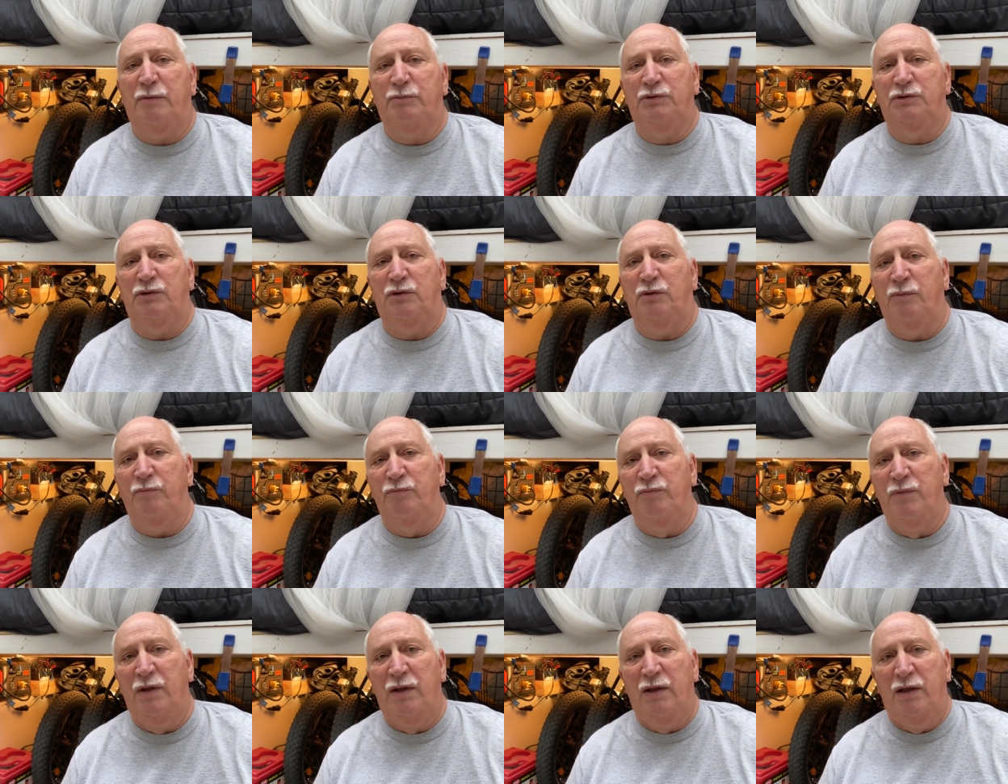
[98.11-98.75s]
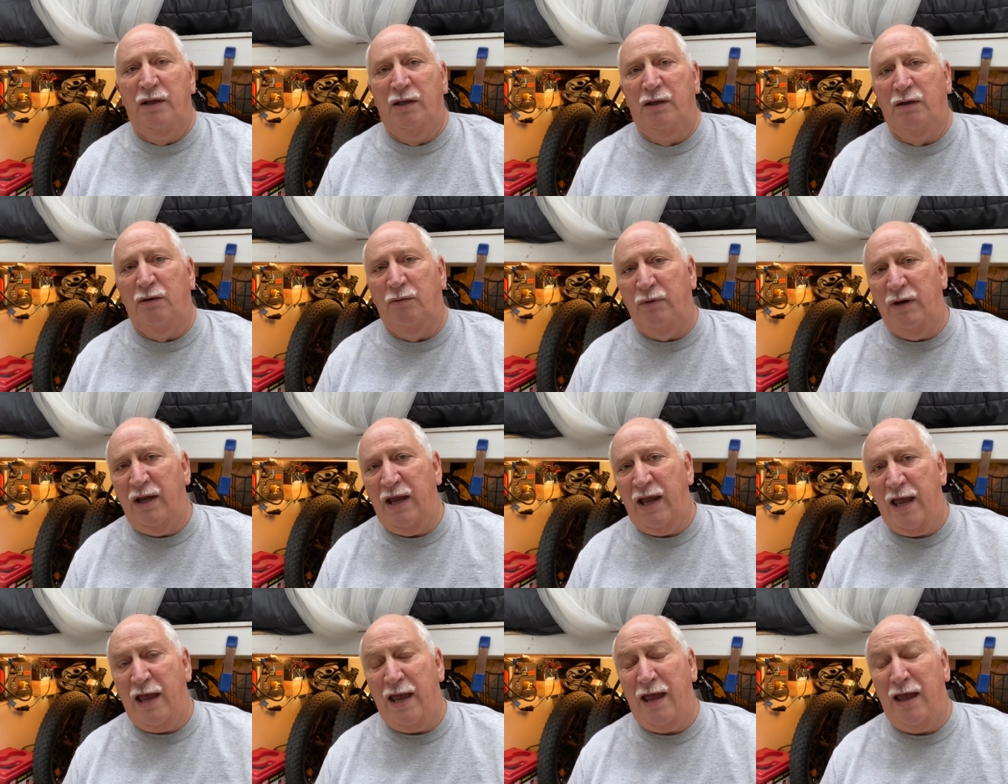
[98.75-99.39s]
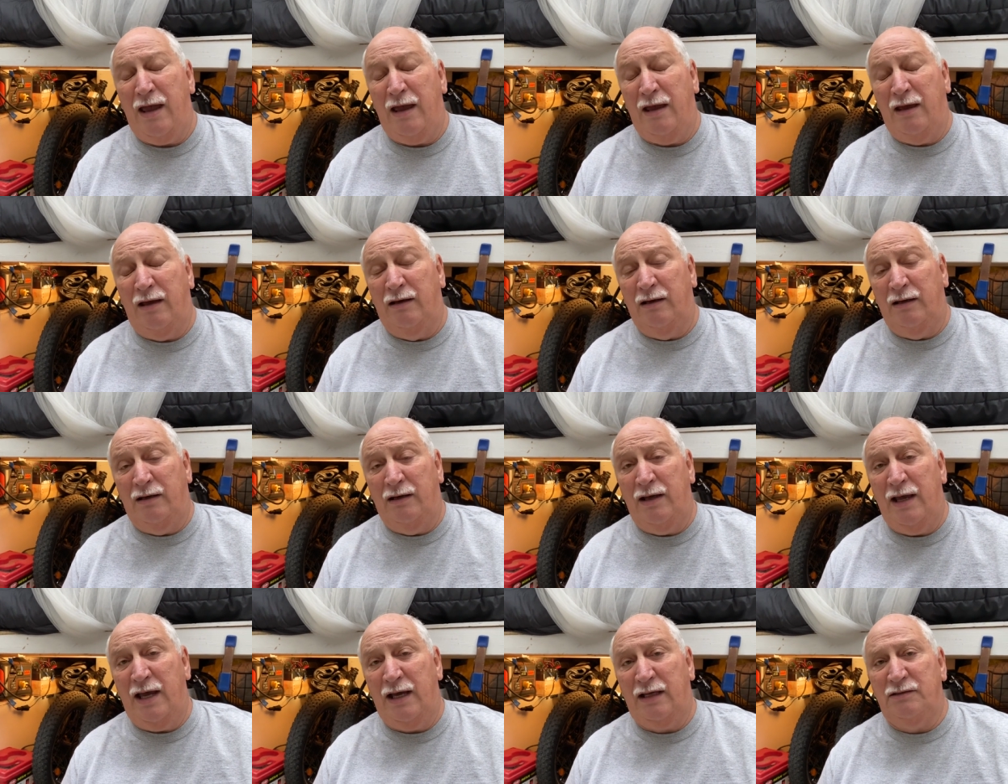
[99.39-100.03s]
So we
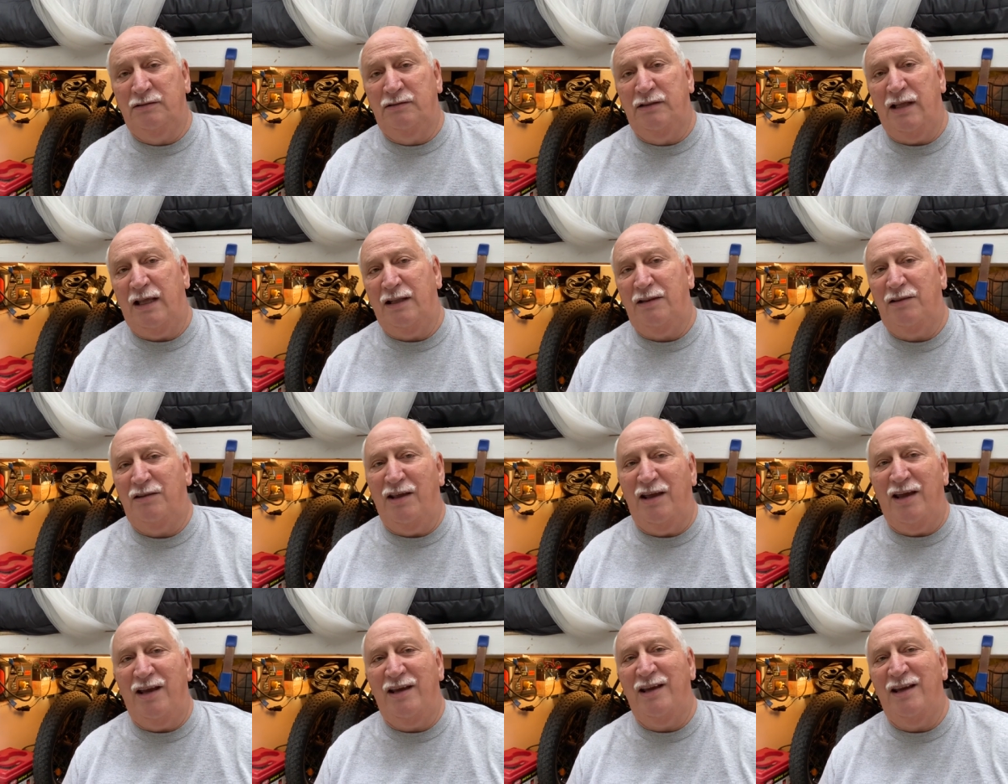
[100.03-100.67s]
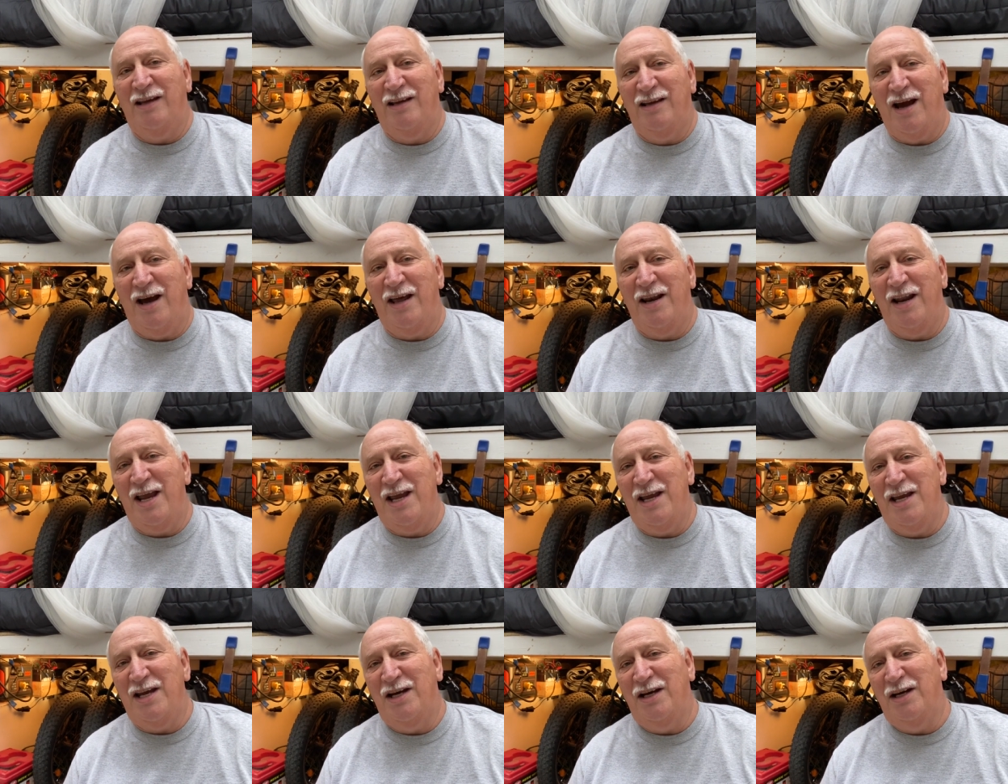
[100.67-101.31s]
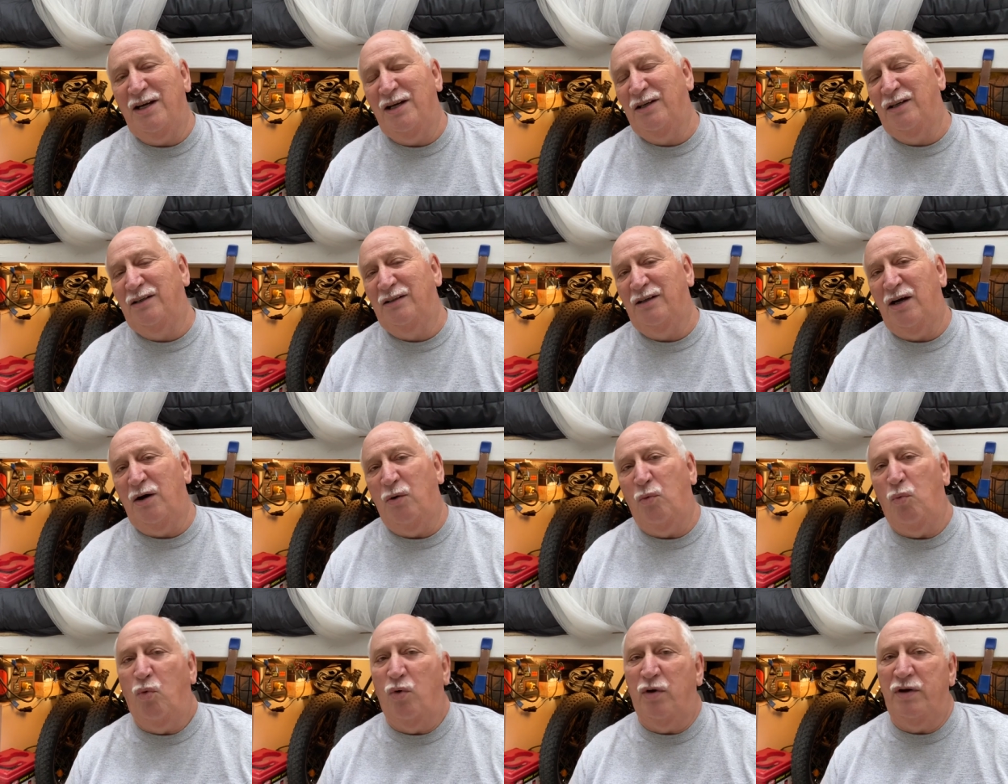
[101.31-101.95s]
X'd that thing and got a
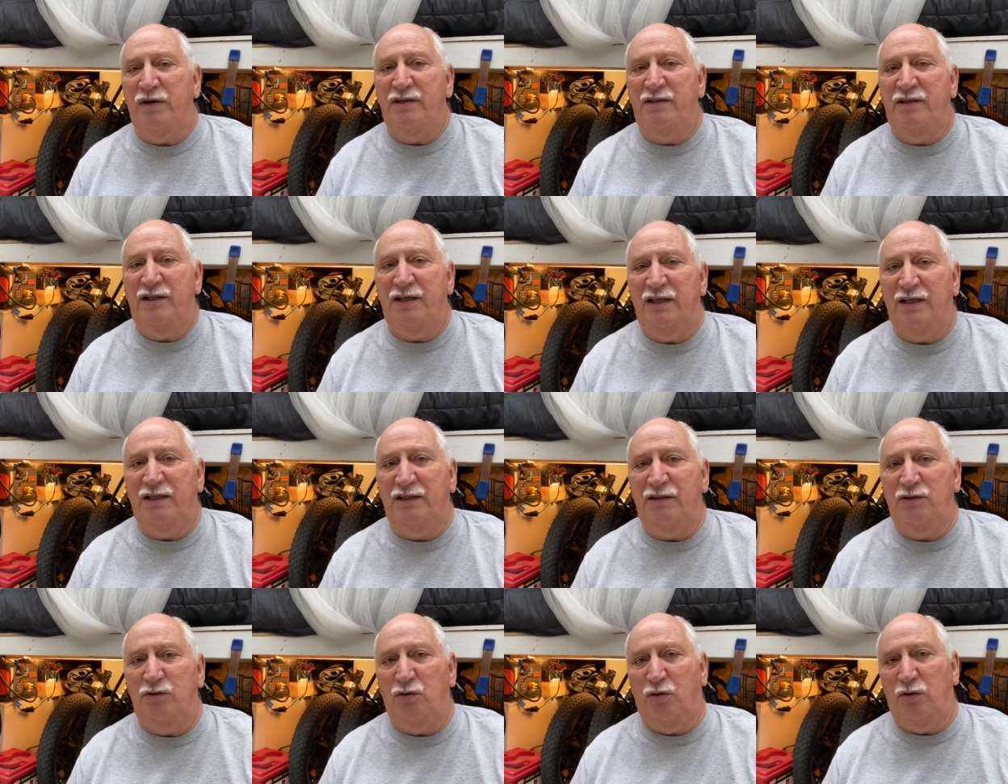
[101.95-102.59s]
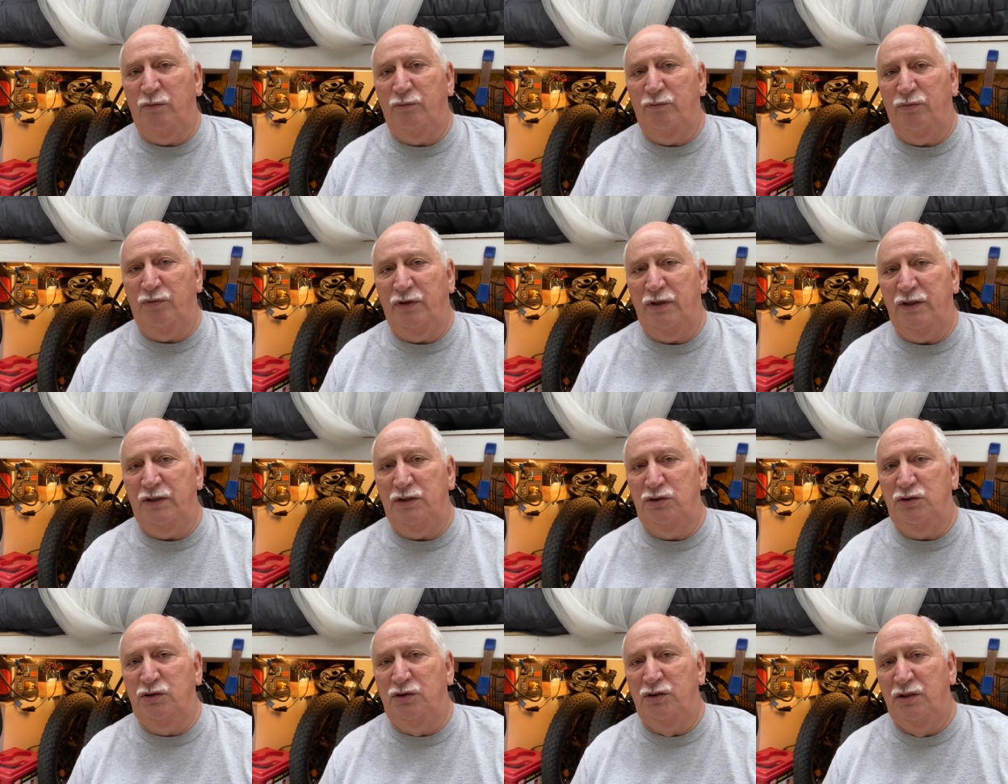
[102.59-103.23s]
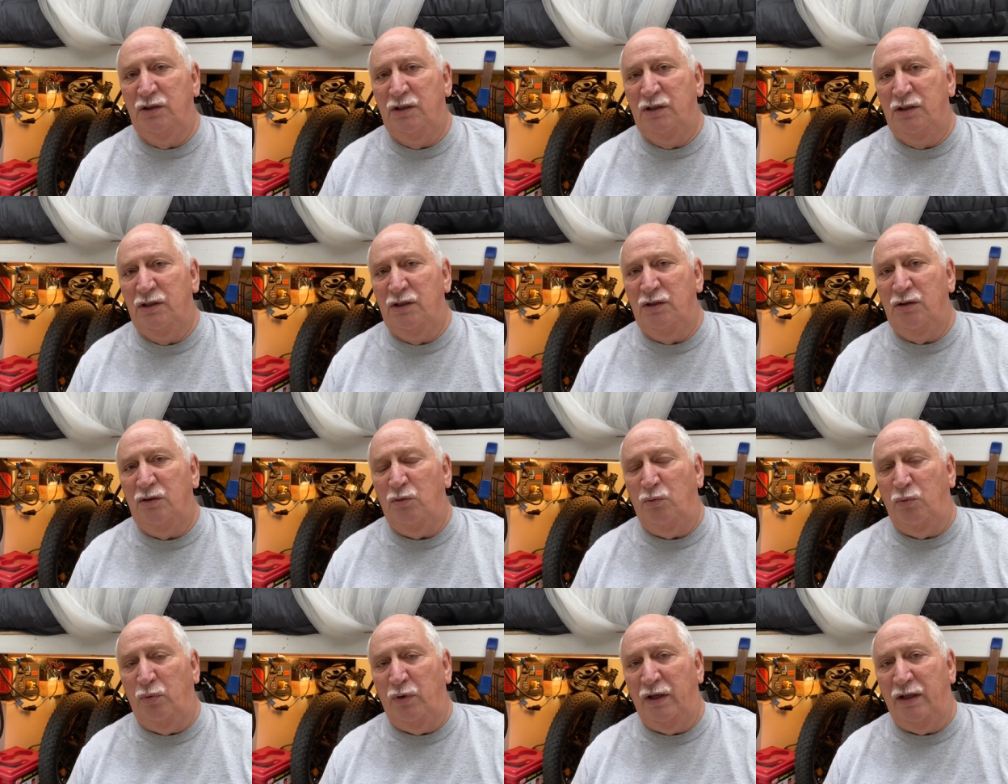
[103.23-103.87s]
110 dorm fridge
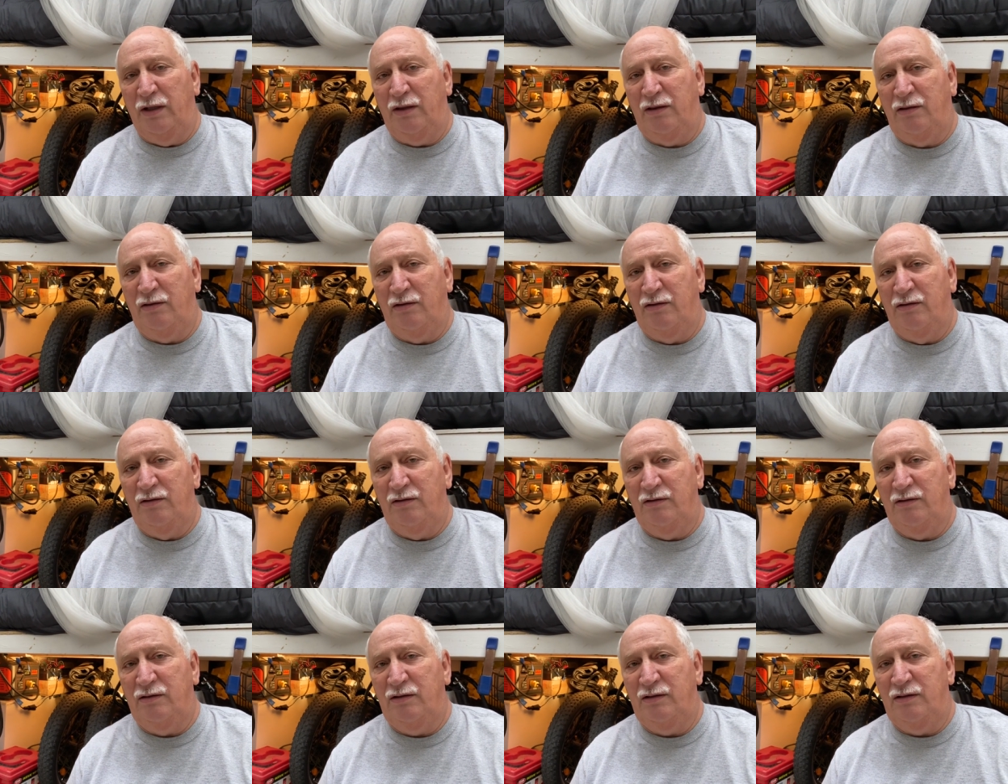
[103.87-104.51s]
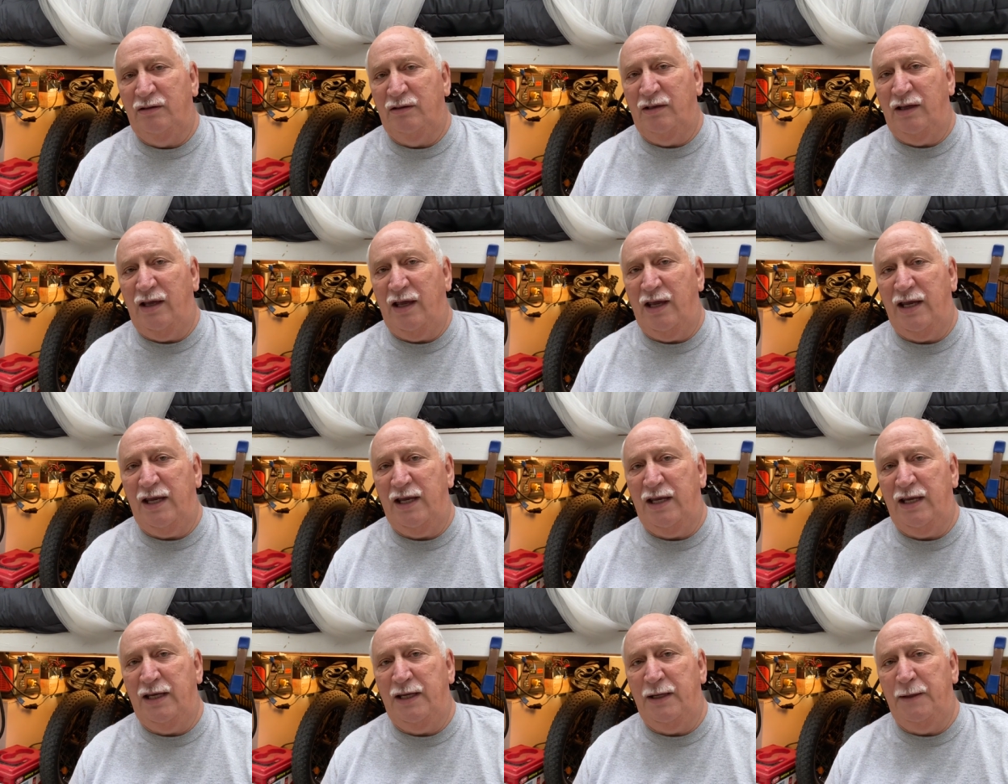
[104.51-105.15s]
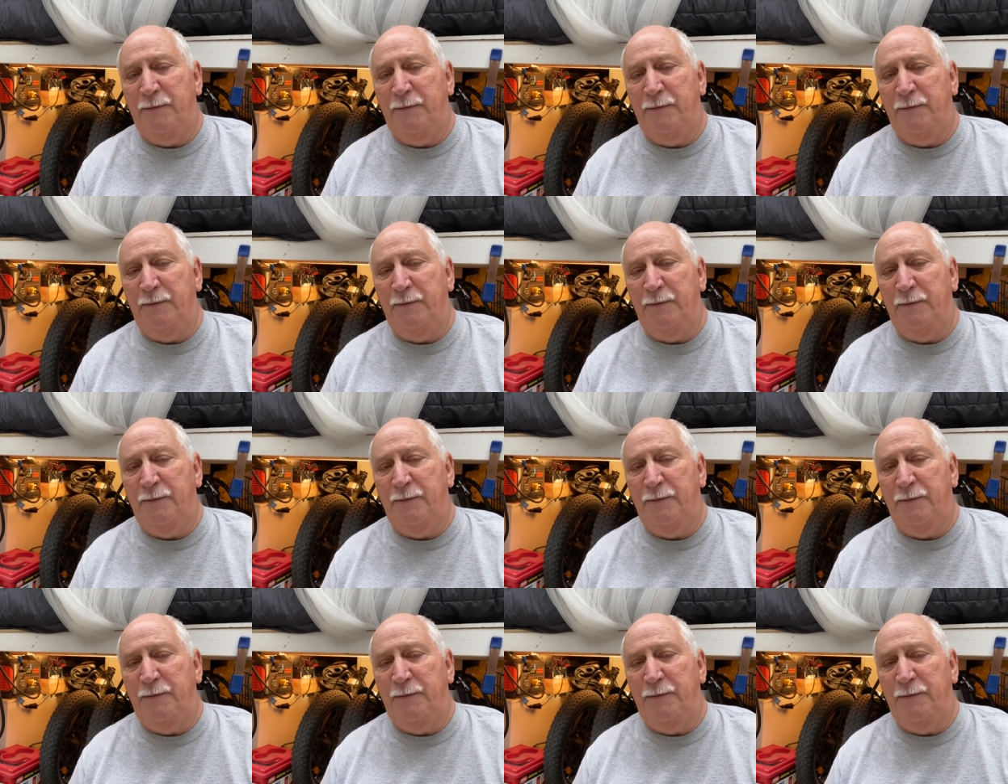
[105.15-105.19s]
with a